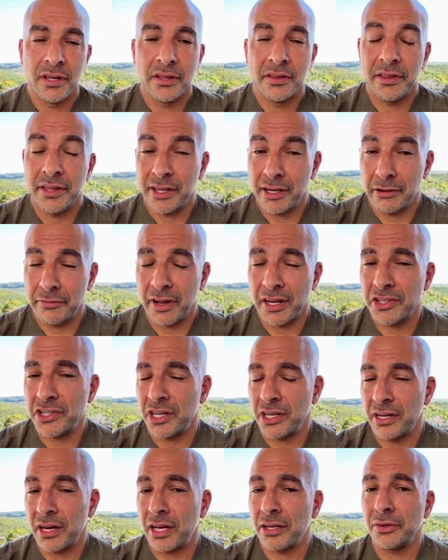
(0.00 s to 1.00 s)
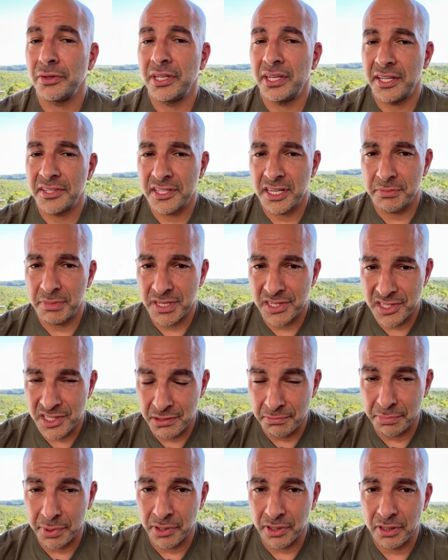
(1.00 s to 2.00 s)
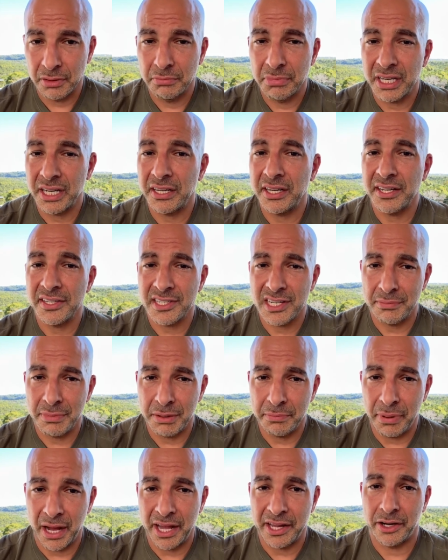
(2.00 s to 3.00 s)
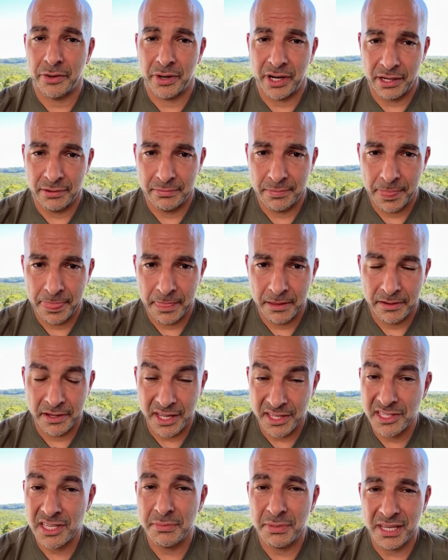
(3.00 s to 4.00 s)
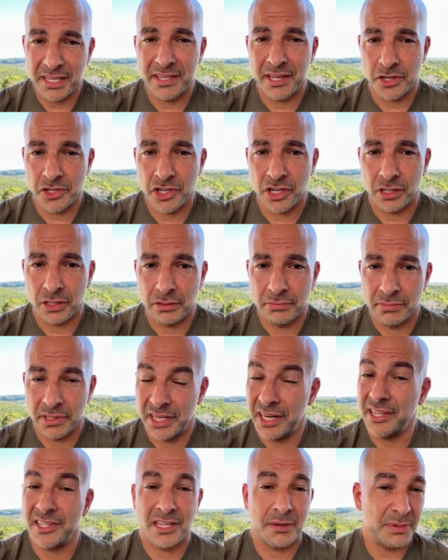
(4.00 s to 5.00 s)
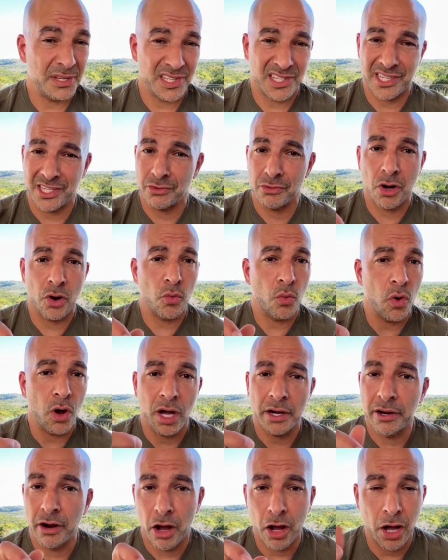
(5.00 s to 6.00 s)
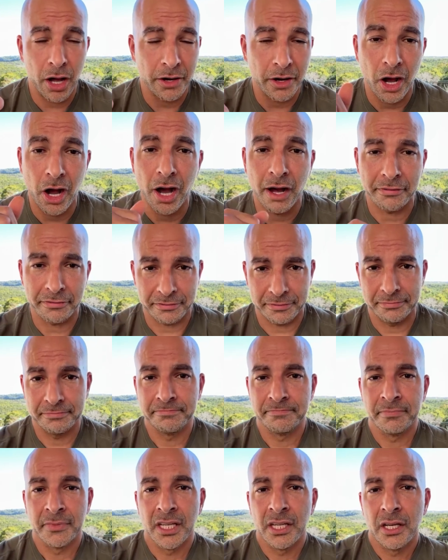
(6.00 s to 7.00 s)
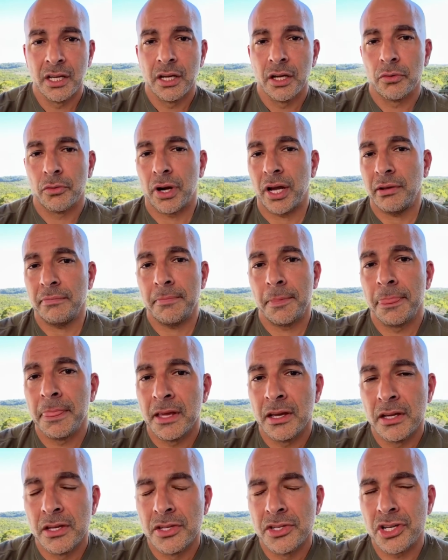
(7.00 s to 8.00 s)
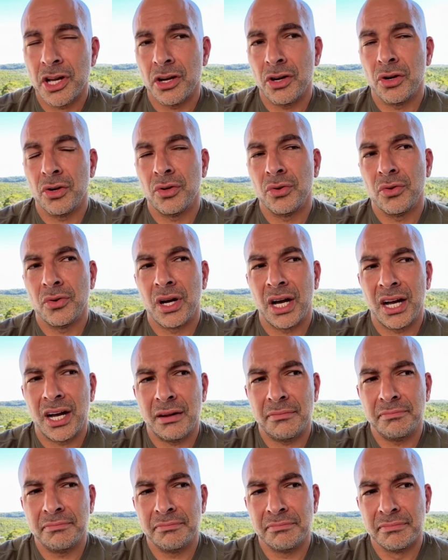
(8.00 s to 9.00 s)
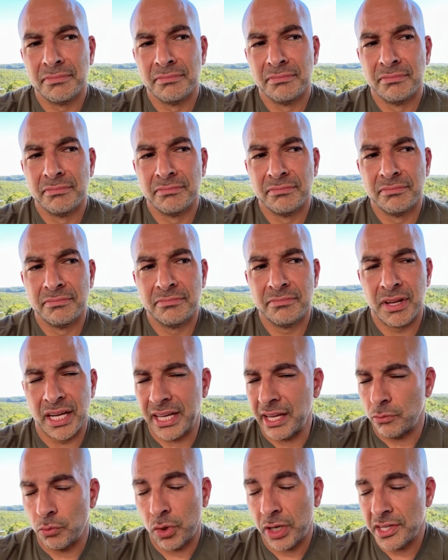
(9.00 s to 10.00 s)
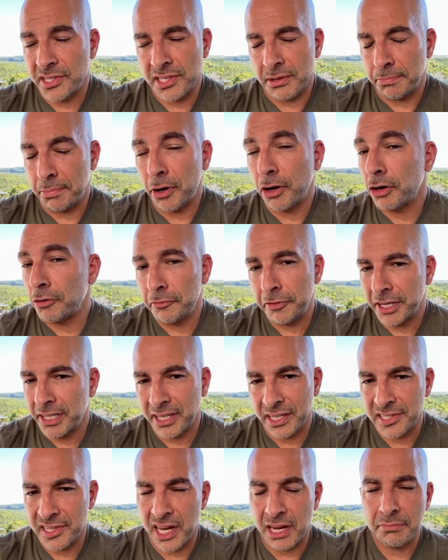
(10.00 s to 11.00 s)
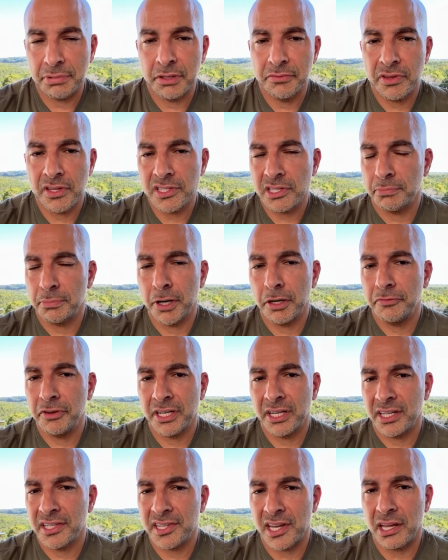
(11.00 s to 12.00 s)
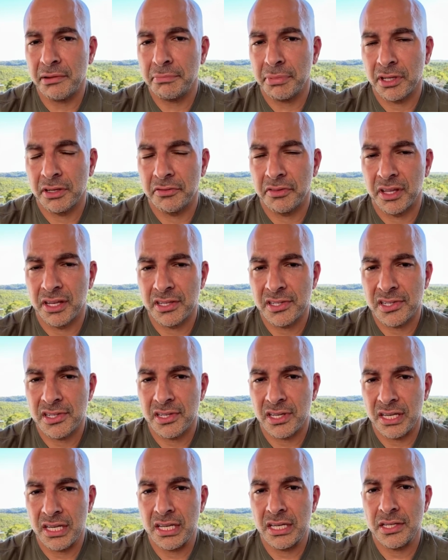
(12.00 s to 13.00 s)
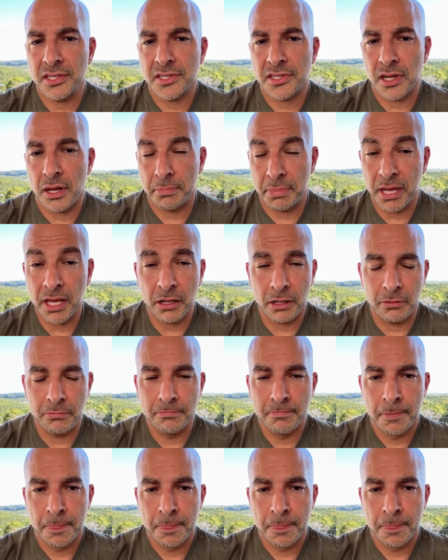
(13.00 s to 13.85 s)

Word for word: the intervention not only needs to be simple, but it needs to be binary. It needs to be digital. It needs to be zero, one, on, off, right? So um, again, what is the perfect example of this? The perfect example of this is a pill,